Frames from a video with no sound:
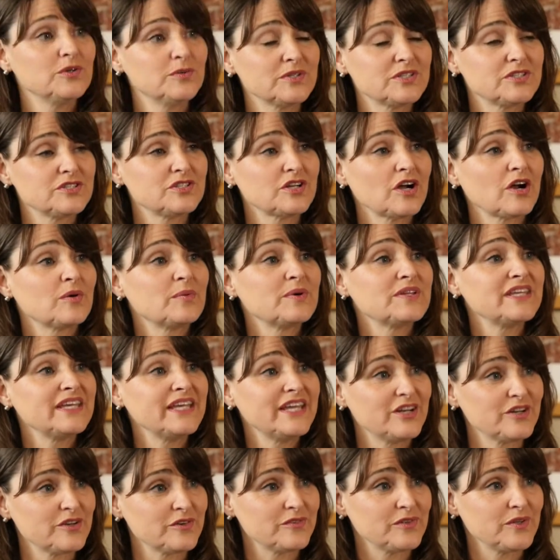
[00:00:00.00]
you would start with
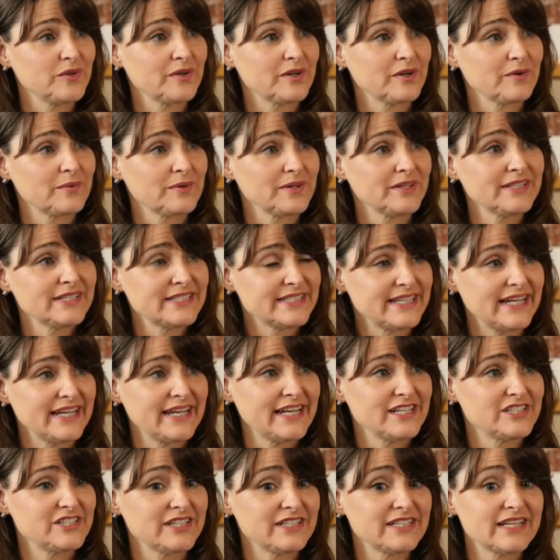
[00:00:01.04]
interviewing a real
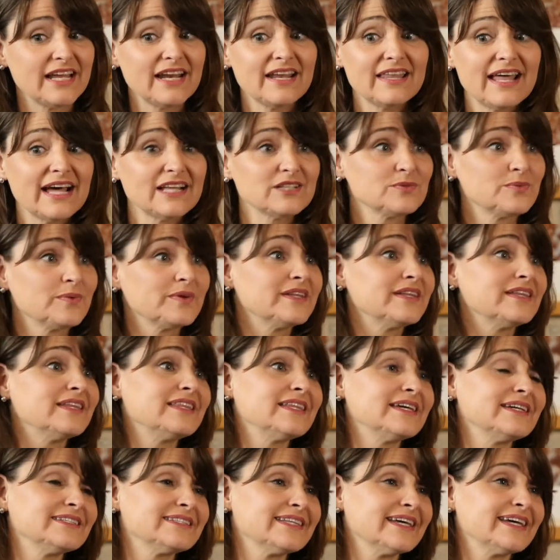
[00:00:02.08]
estate agent. And that's one of
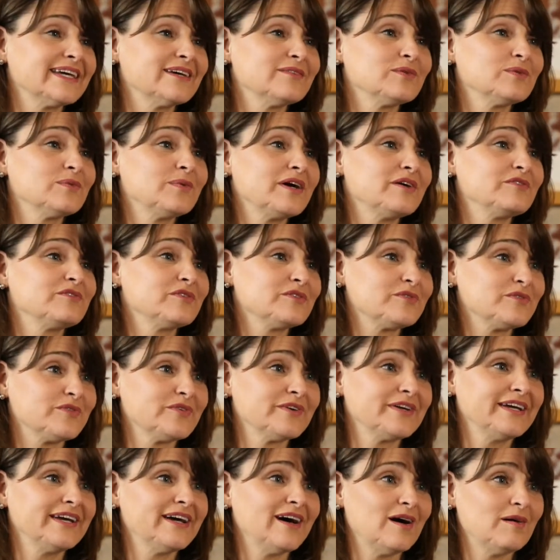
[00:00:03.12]
the things I give away for
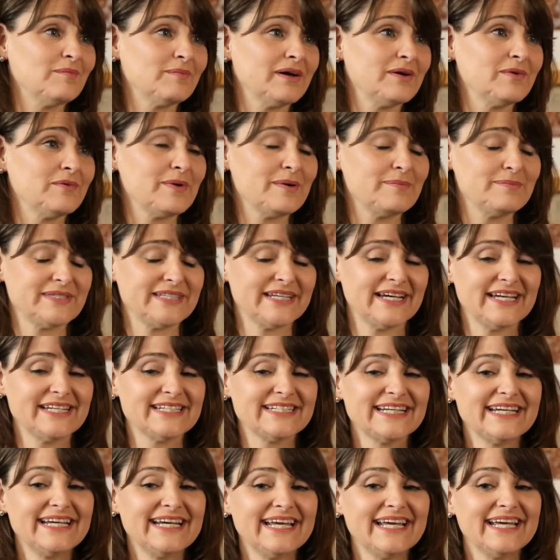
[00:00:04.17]
free on my
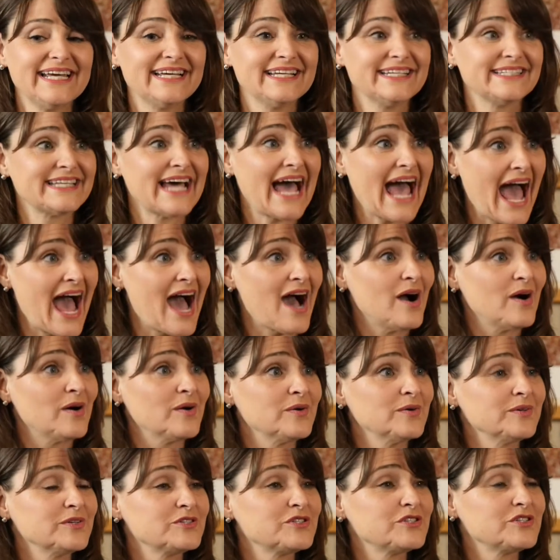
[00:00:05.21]
website, is
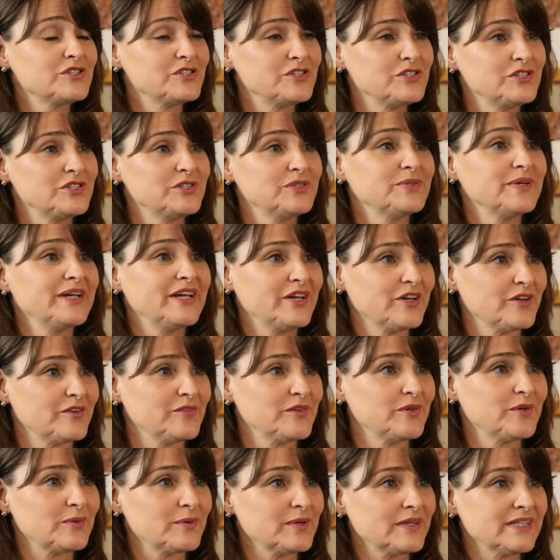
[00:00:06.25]
how should you
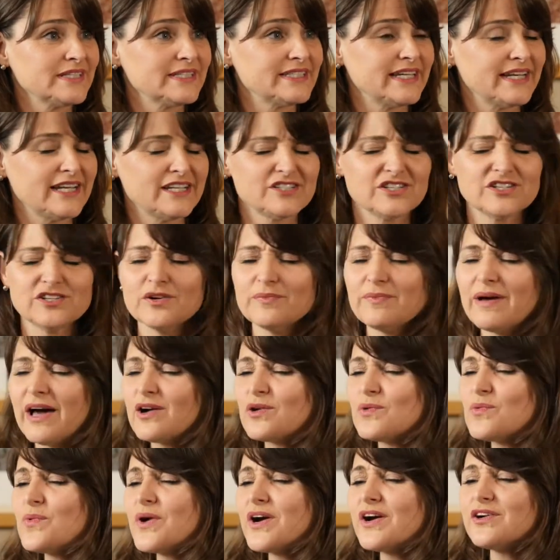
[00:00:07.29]
interview a real estate agent? No
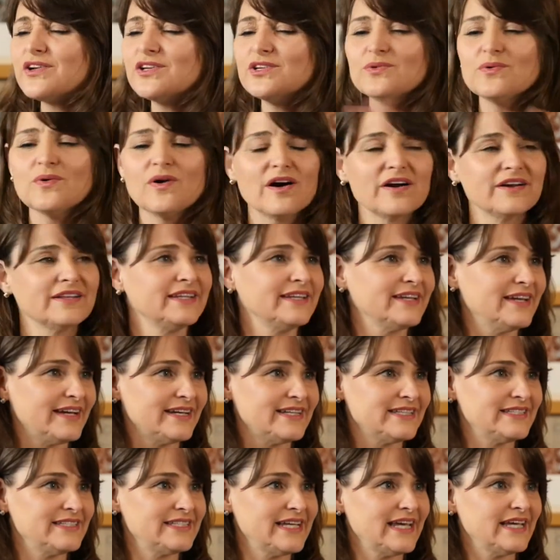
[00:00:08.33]
matter where you are in the
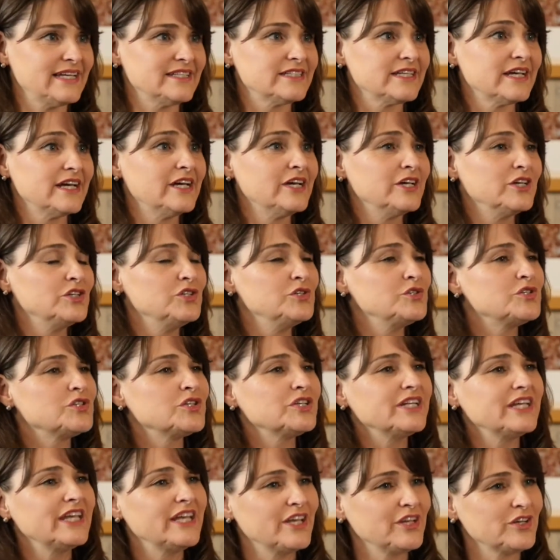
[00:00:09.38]
United States, you
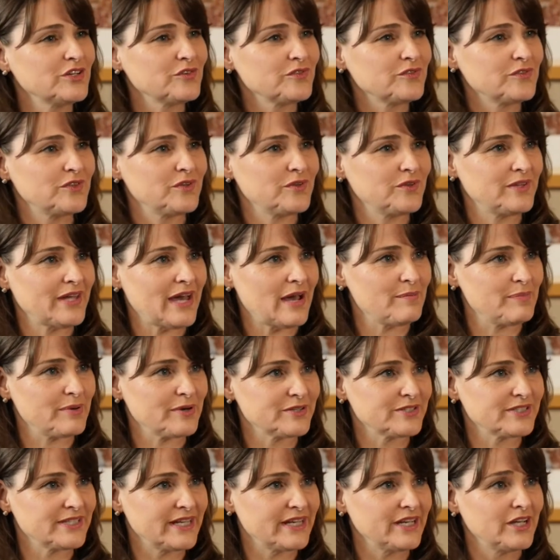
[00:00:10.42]
should interview that
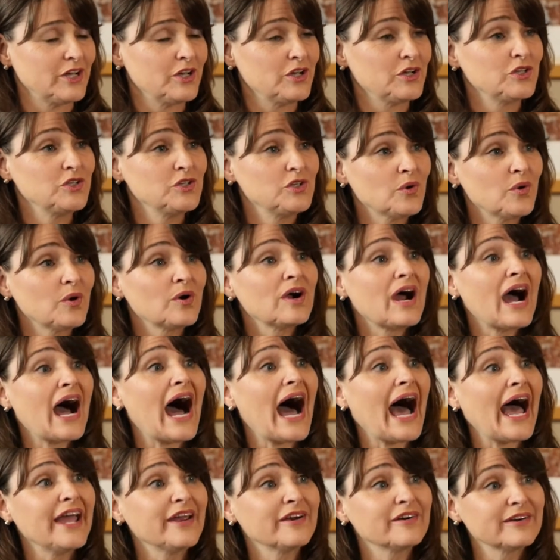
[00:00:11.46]
person. You're
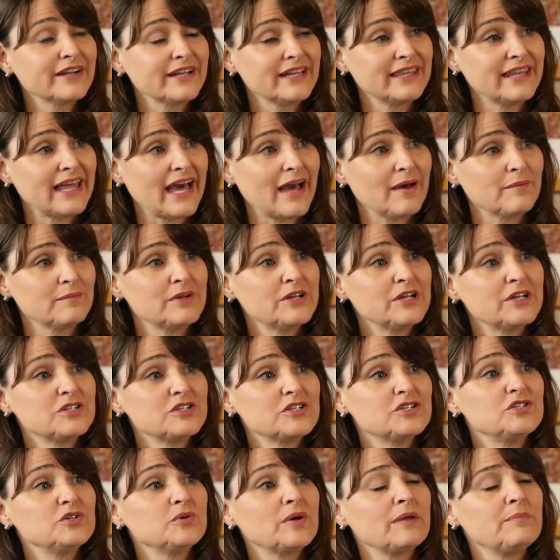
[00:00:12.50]
hiring them
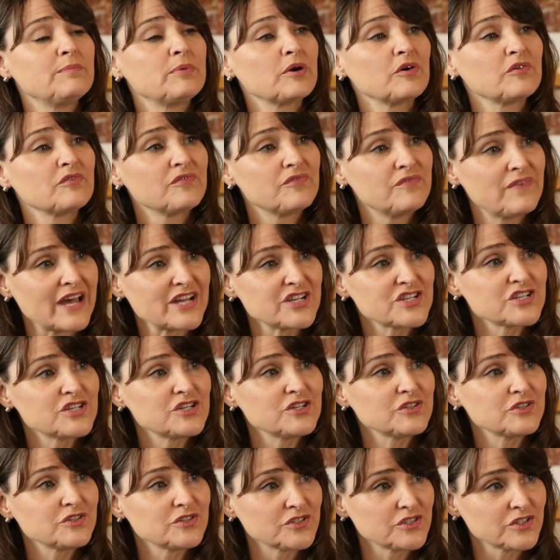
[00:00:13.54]
to do a
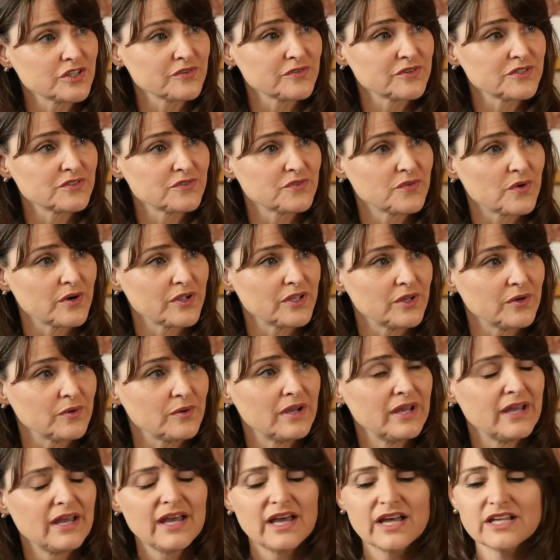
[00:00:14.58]
professional service for
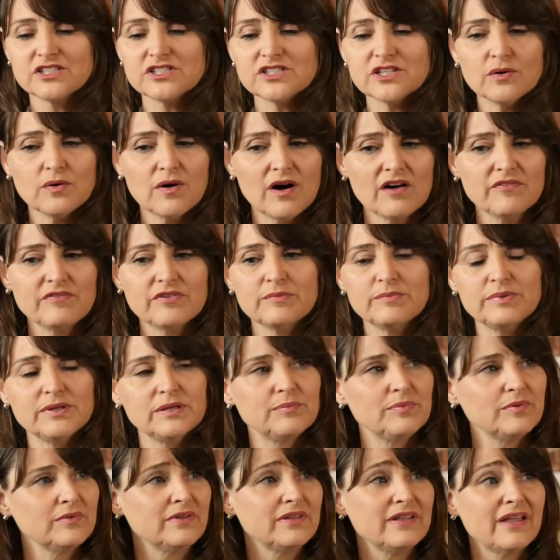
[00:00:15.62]
you. And so often
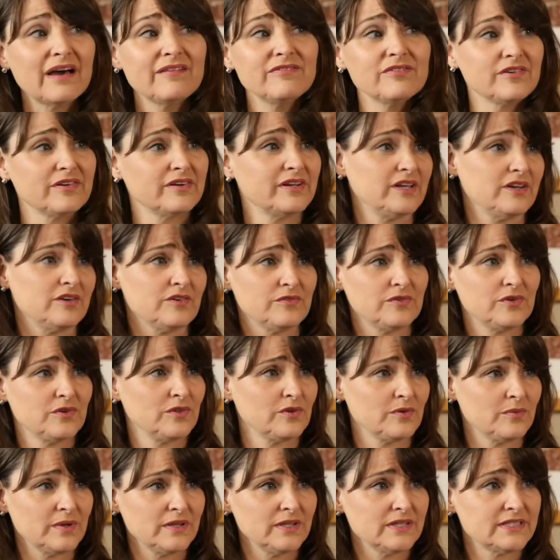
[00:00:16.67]
people never interview
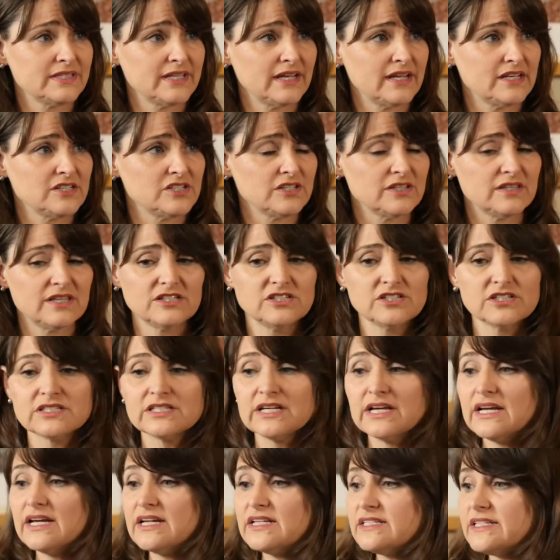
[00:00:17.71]
their real estate agent. They
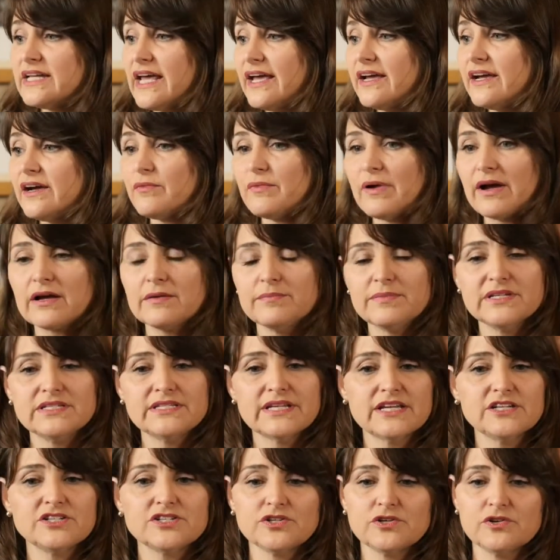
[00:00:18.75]
just take a
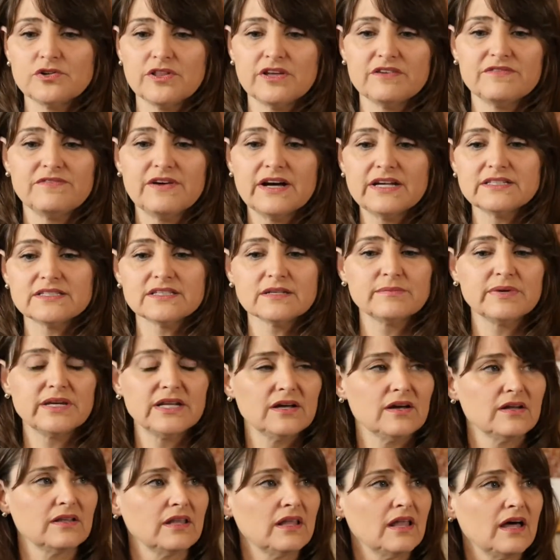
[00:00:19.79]
recommendation or they find
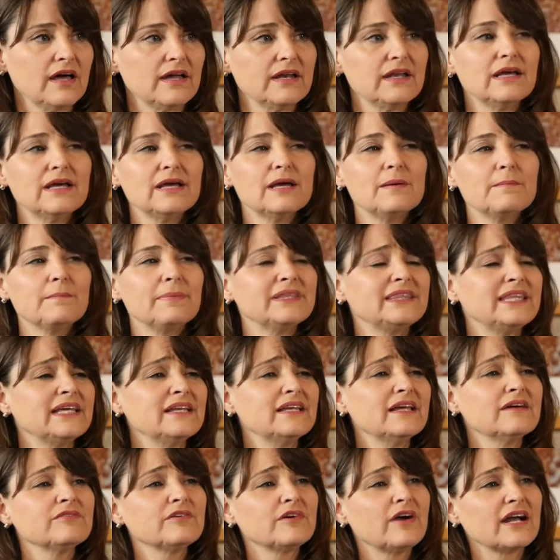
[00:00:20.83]
somebody online, but they
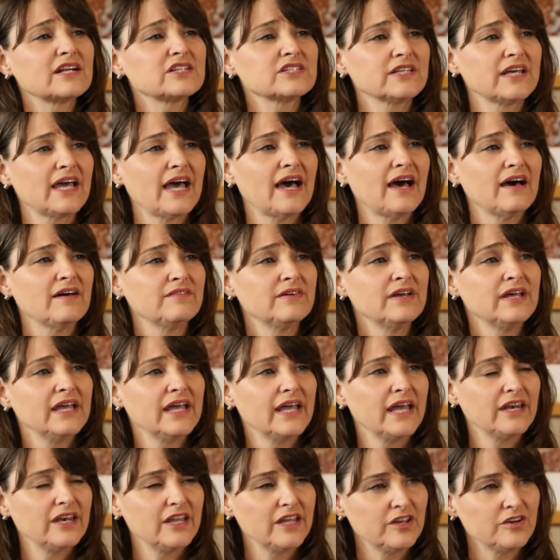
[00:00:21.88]
never actually have
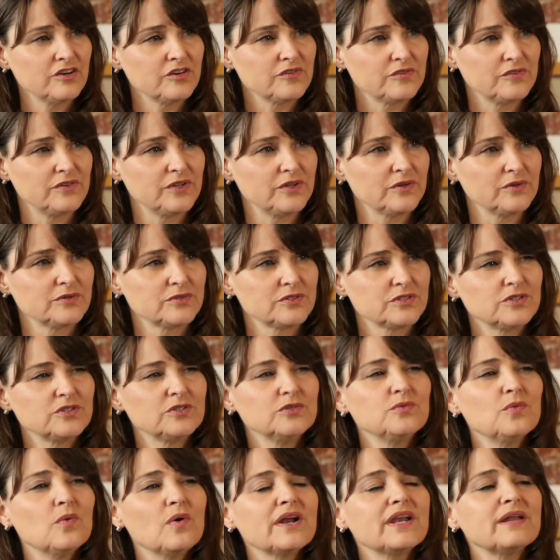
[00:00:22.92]
an interview. So
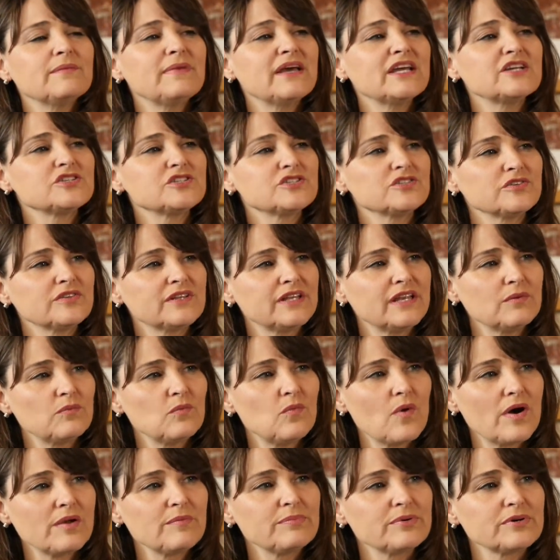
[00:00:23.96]
you want to make sure that
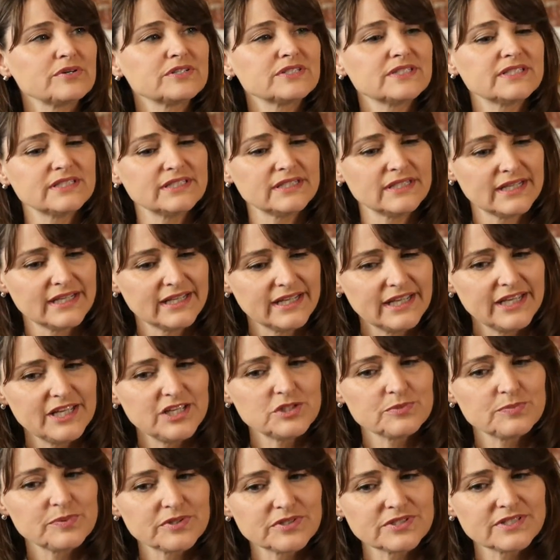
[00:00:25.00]
one person,
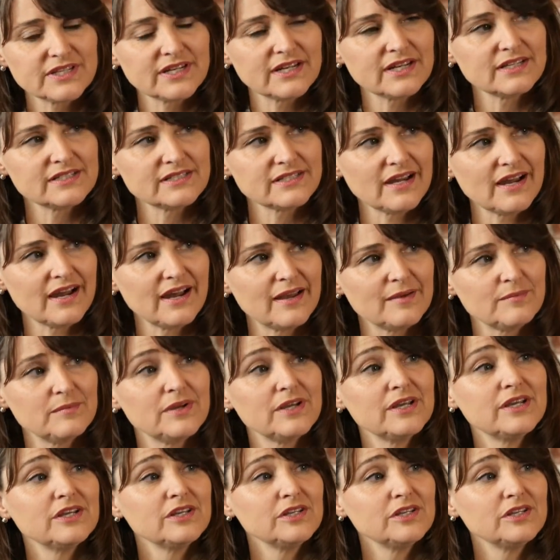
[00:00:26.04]
each person at a time,